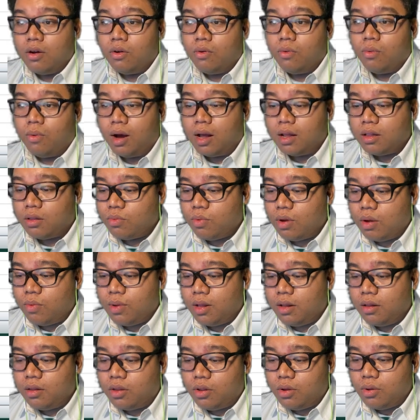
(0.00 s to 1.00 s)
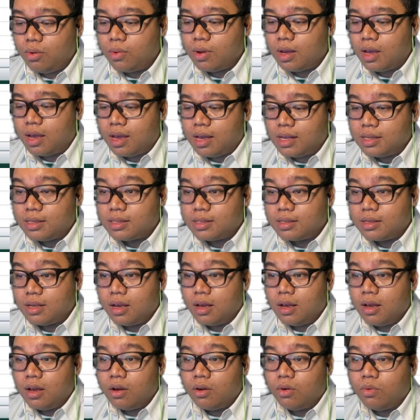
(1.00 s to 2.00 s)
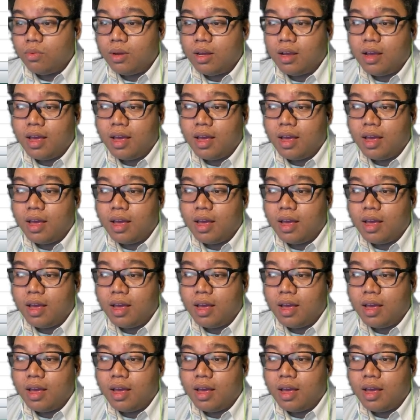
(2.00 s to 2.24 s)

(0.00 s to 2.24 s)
what we will do is we